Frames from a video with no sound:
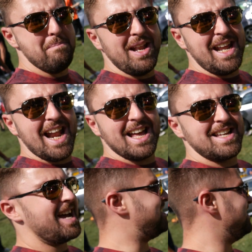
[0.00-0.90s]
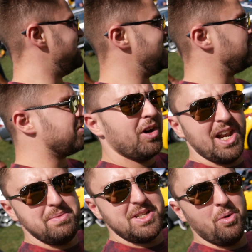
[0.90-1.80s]
mini NSXs, and this one's got a
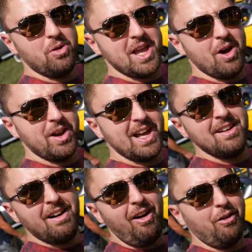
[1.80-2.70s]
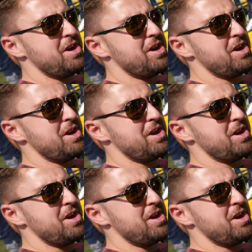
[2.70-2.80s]
Liberty Walk kit on it. I've got